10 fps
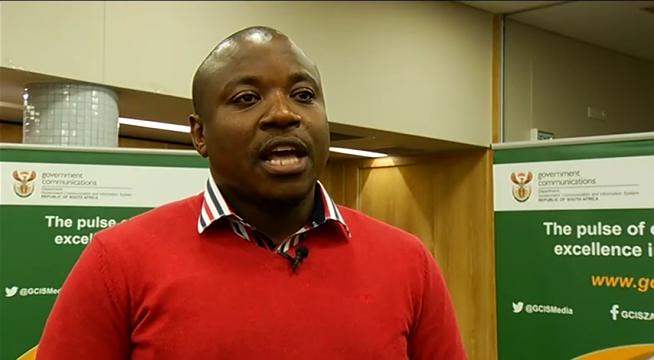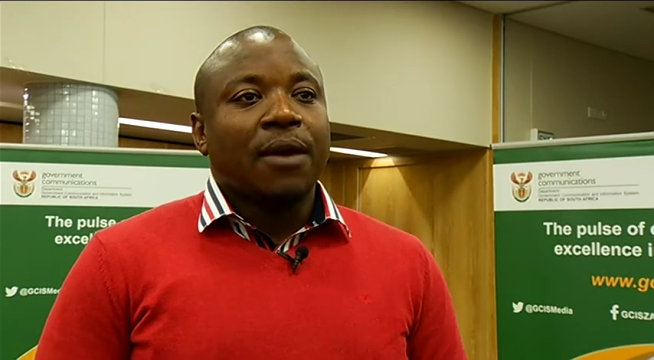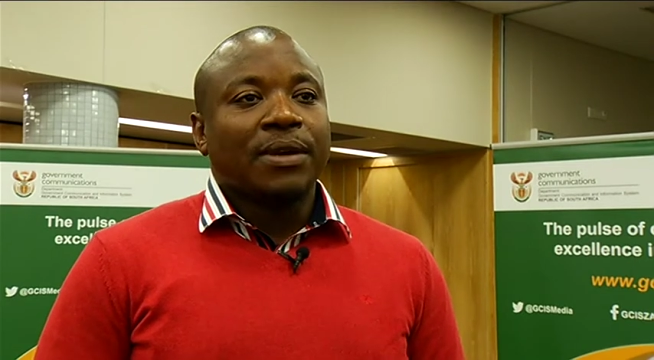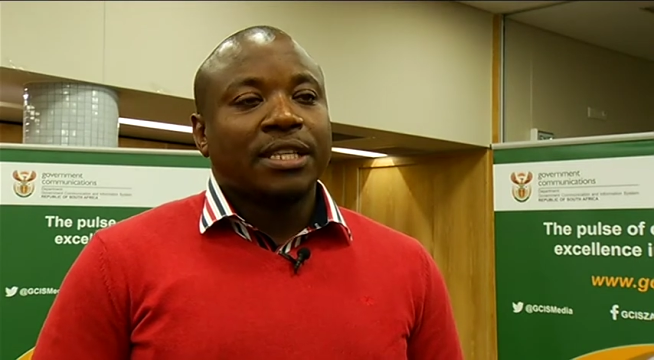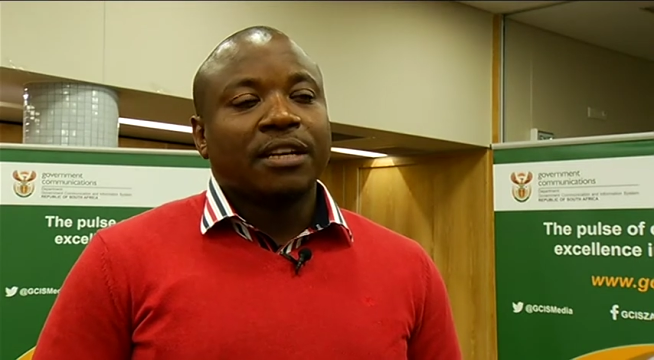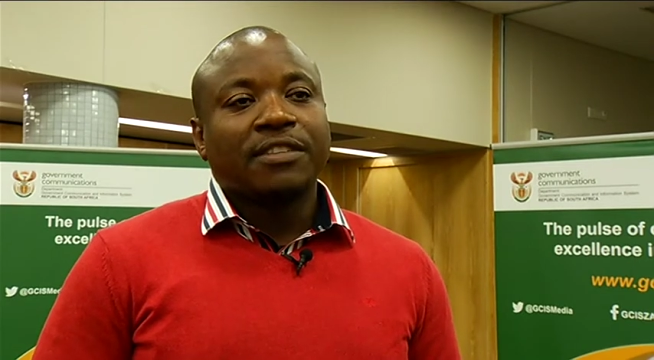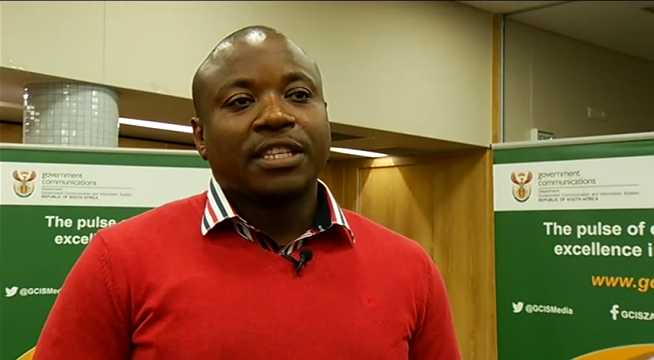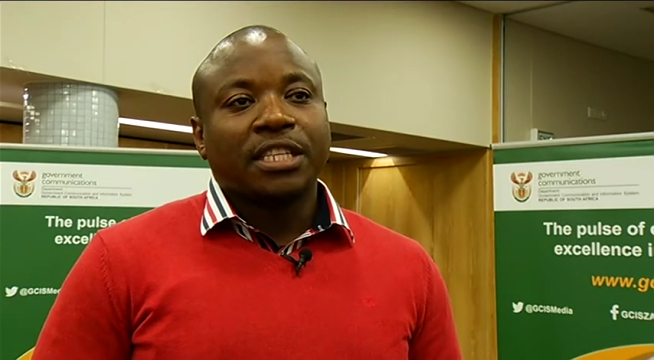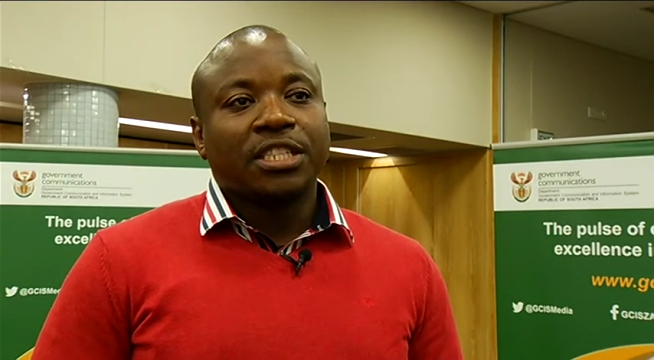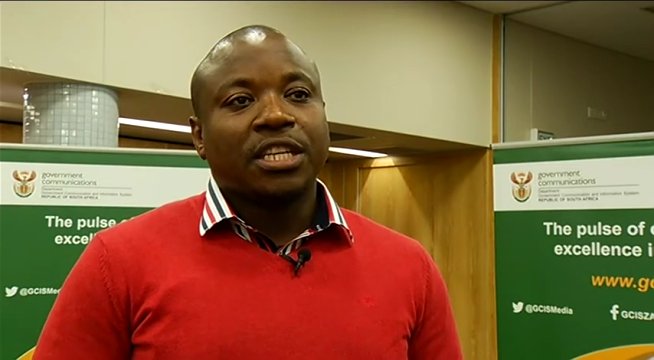ourselves
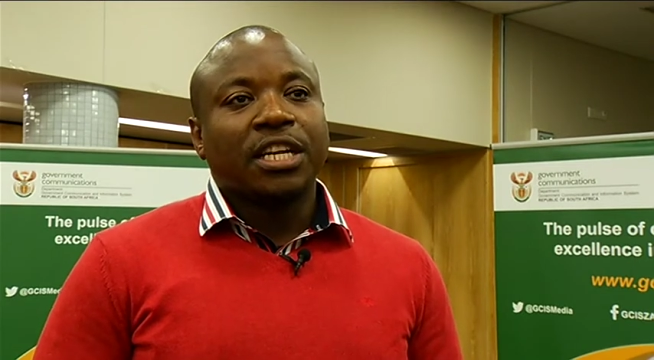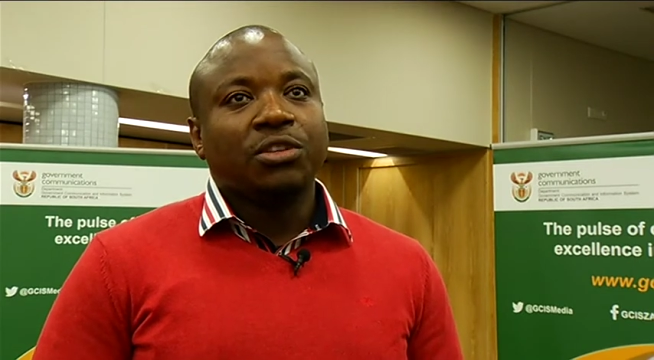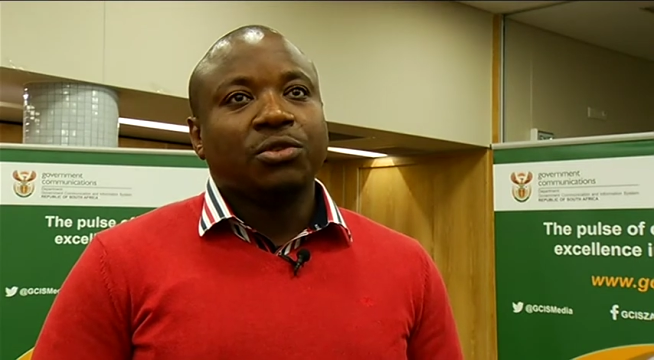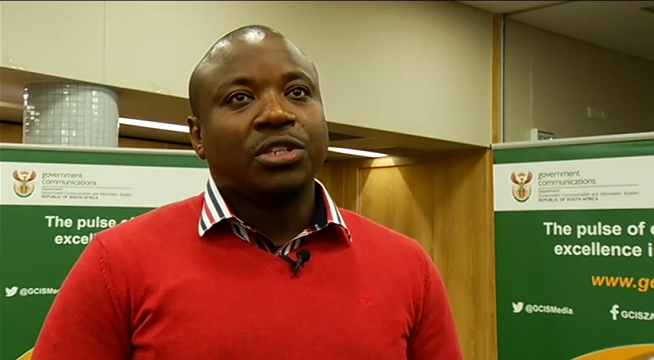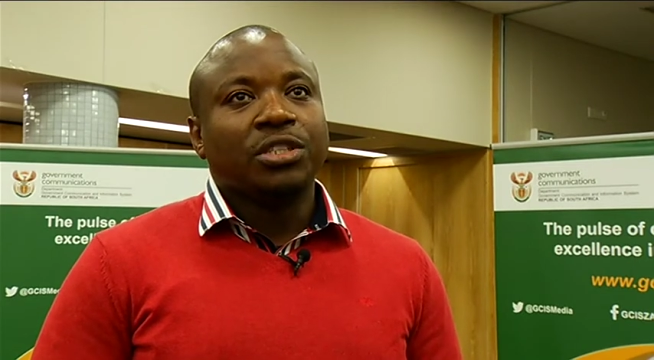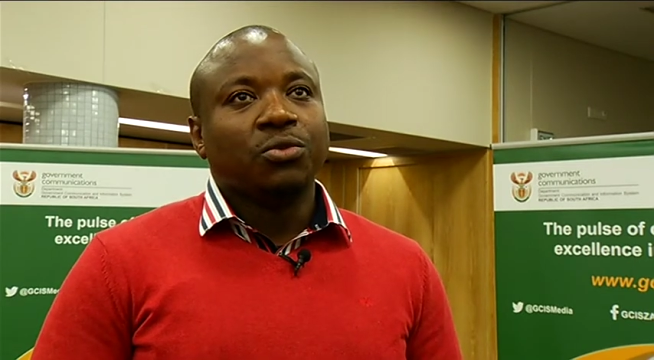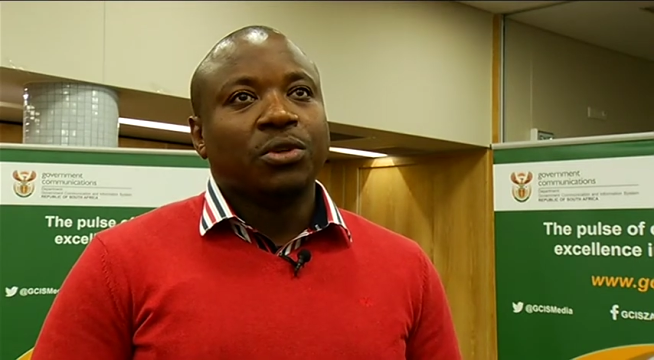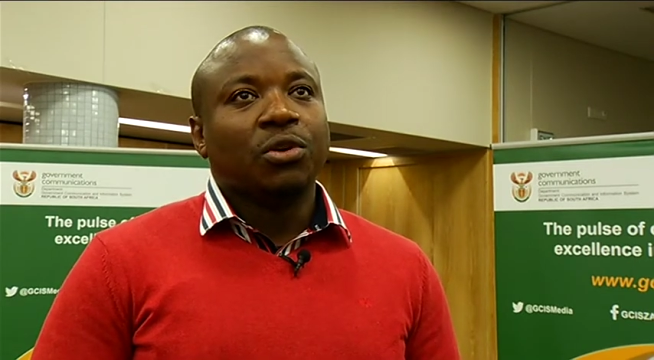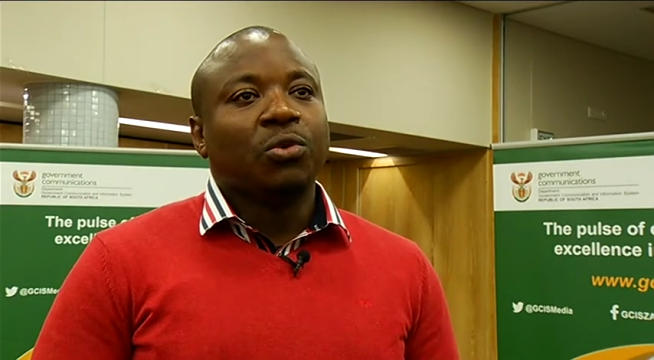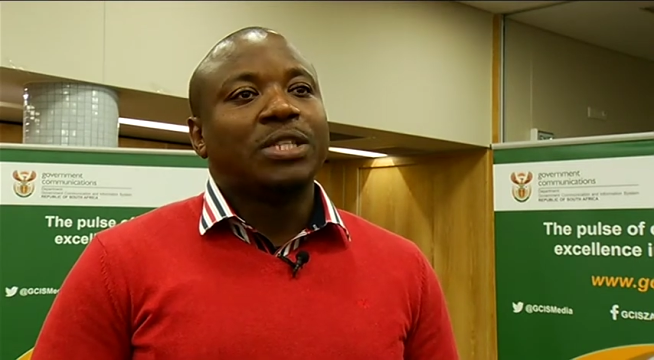as a gender unit,
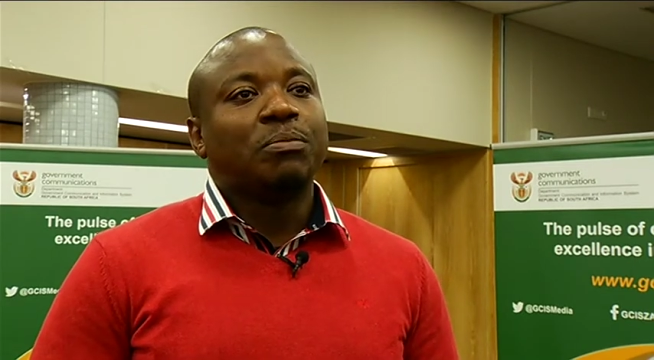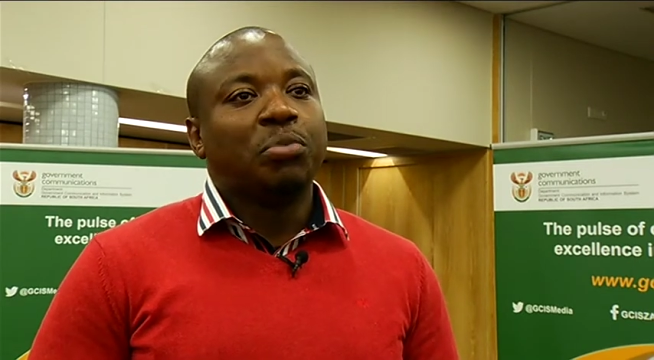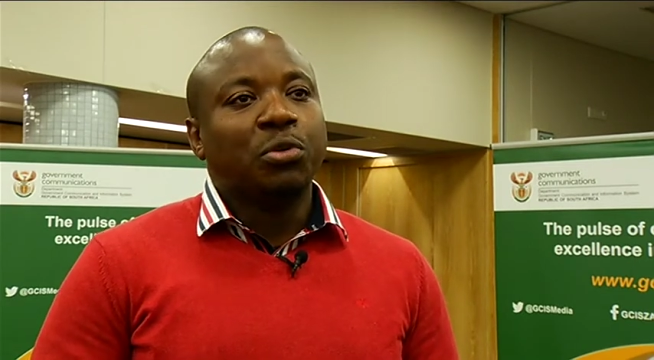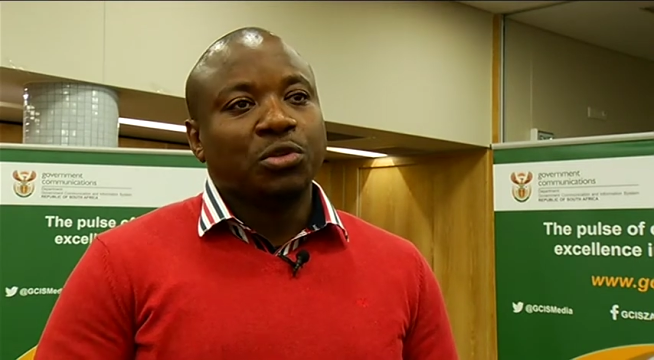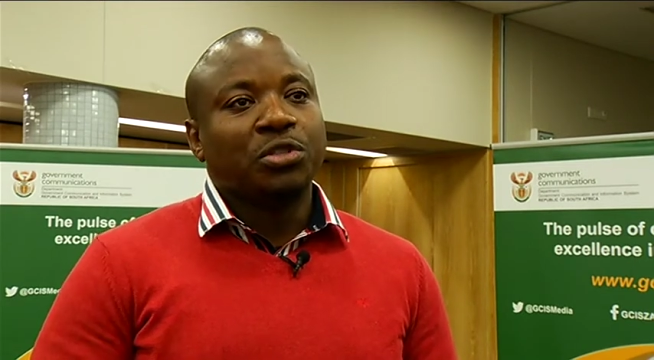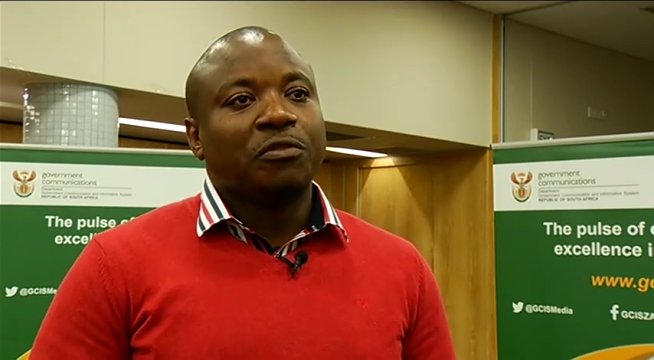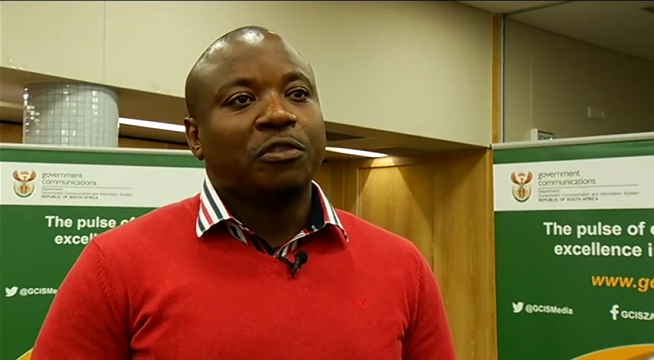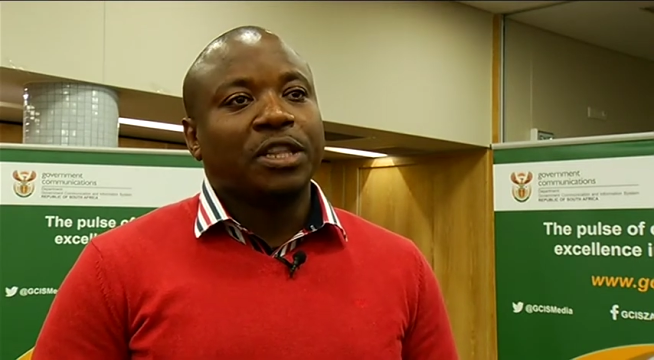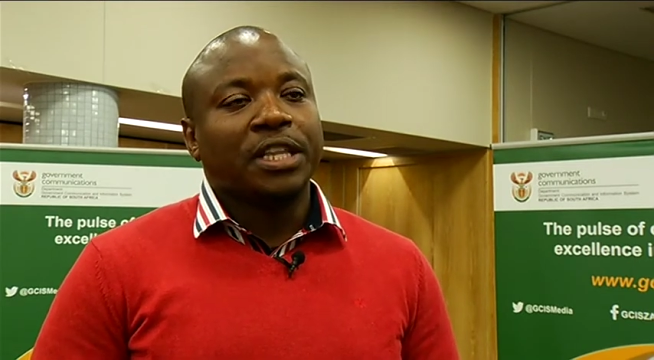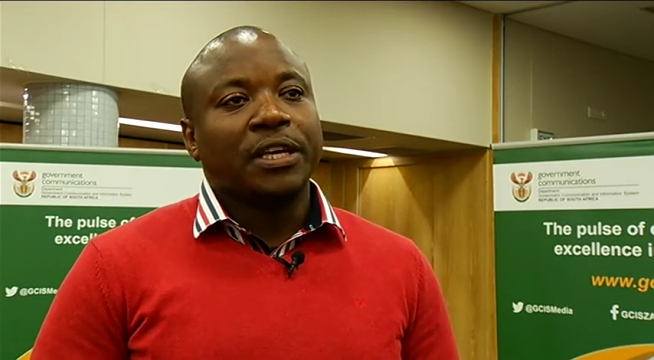we always pushed
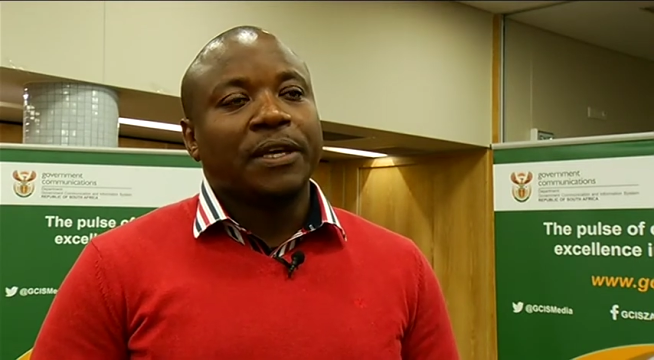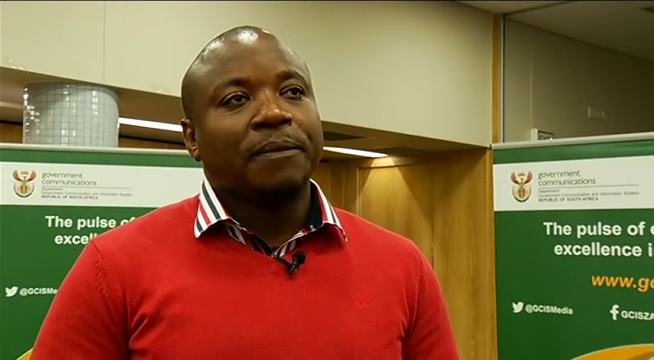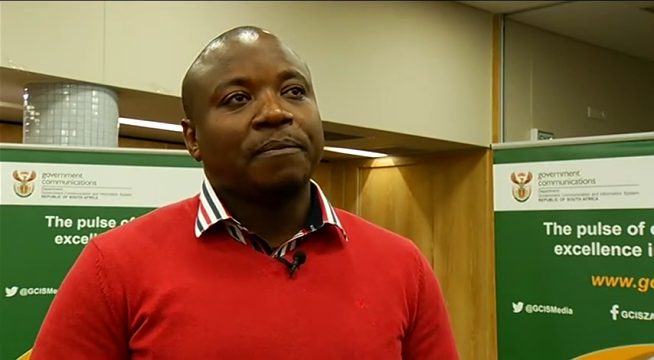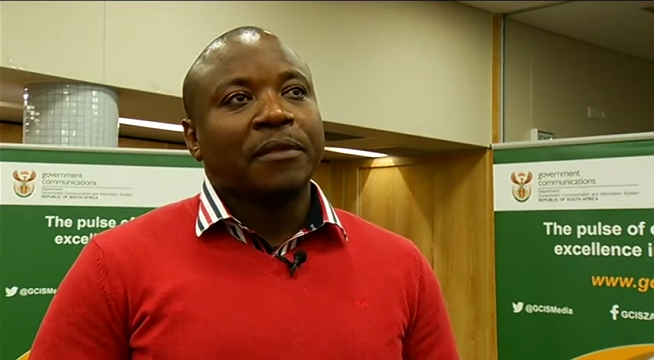for the